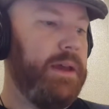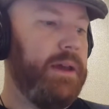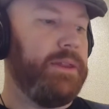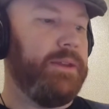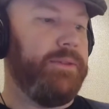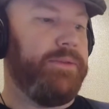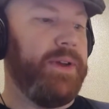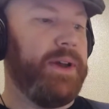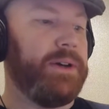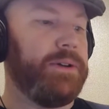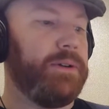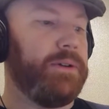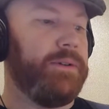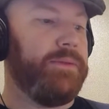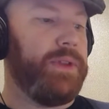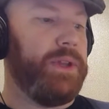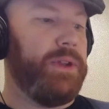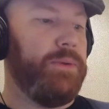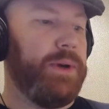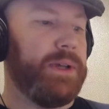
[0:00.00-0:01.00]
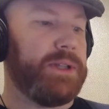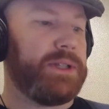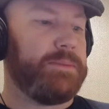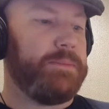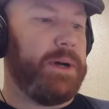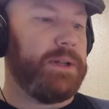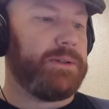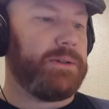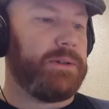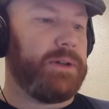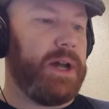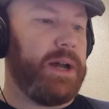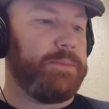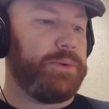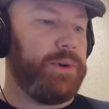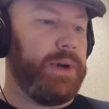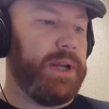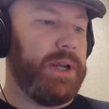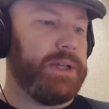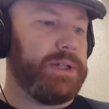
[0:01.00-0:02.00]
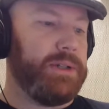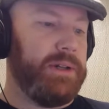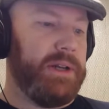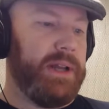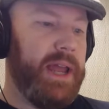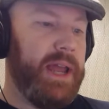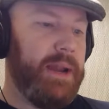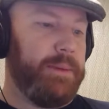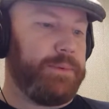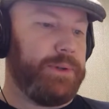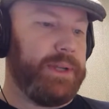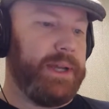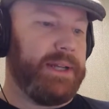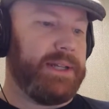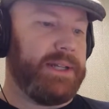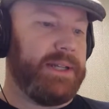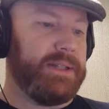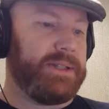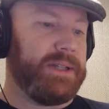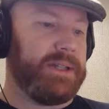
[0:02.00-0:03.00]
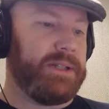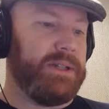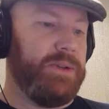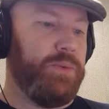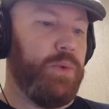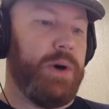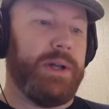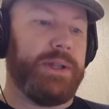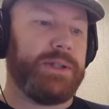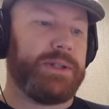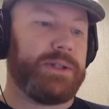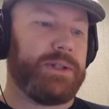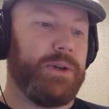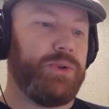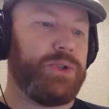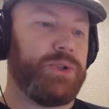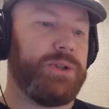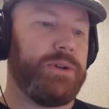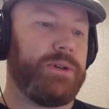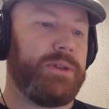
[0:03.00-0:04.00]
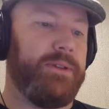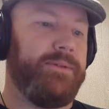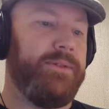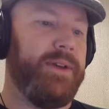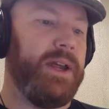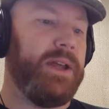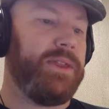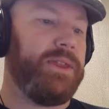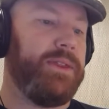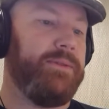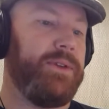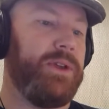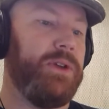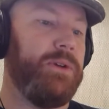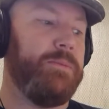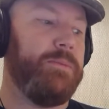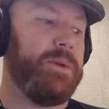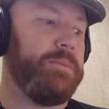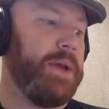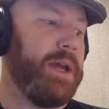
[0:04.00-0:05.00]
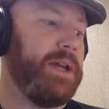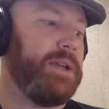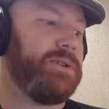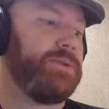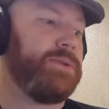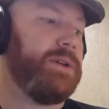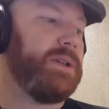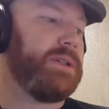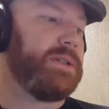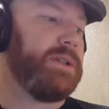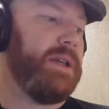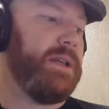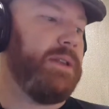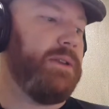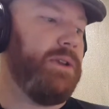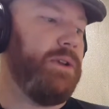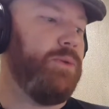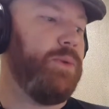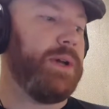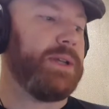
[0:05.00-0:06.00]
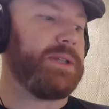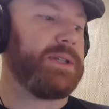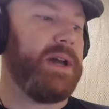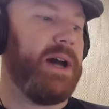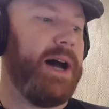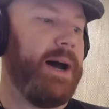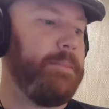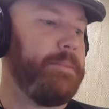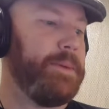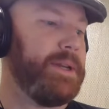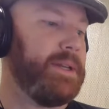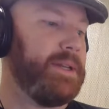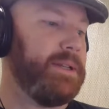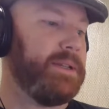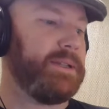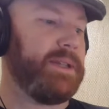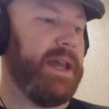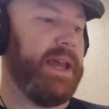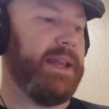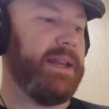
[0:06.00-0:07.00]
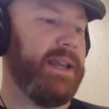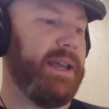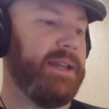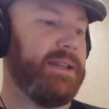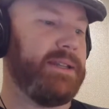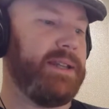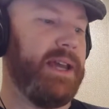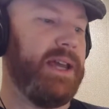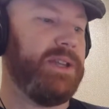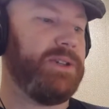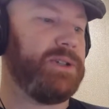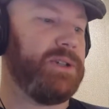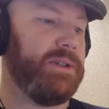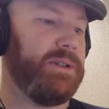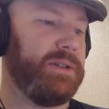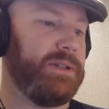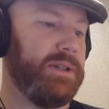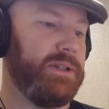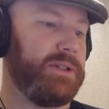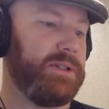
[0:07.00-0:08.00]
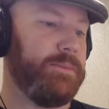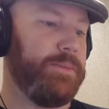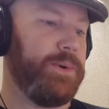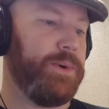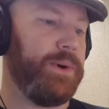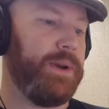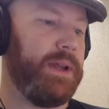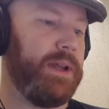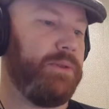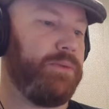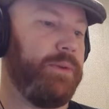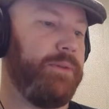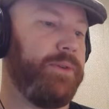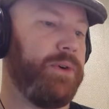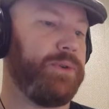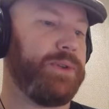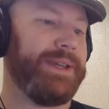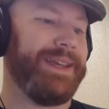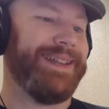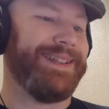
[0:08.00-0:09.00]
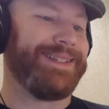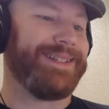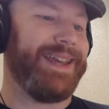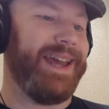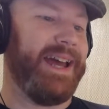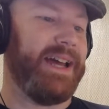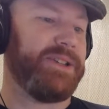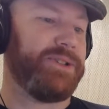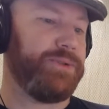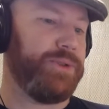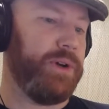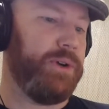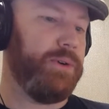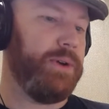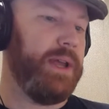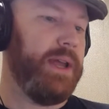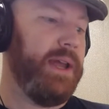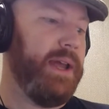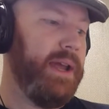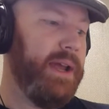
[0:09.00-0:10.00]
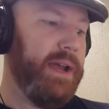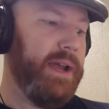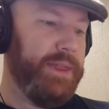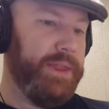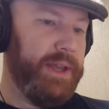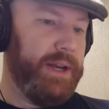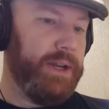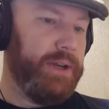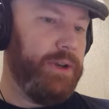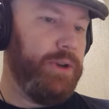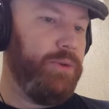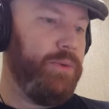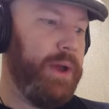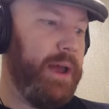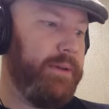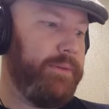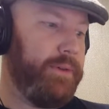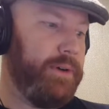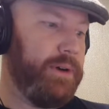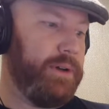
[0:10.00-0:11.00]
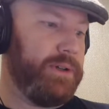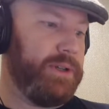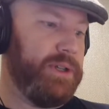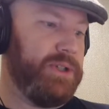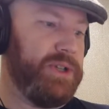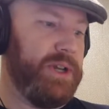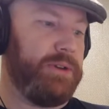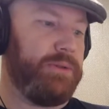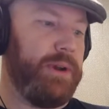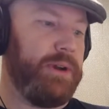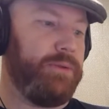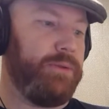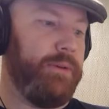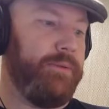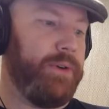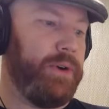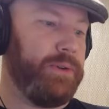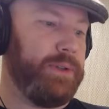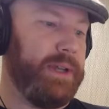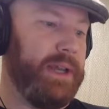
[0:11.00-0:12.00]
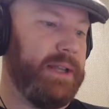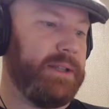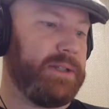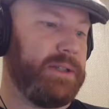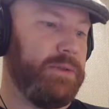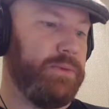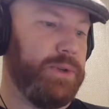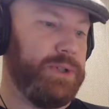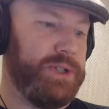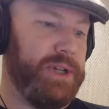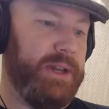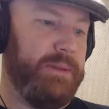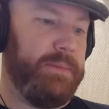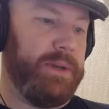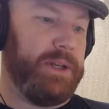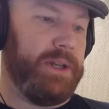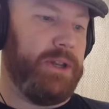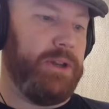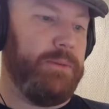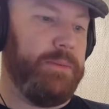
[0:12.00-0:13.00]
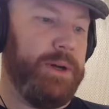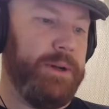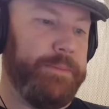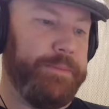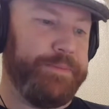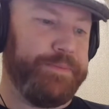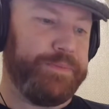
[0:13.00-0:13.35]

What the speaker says: The failure of the U.S.-sponsored operation in April 1961 so shook the faith of Cuban patriots in U.S. competence and intentions in supporting a revolt against Castro that a new effort to generate a revolt against the regime in Cuba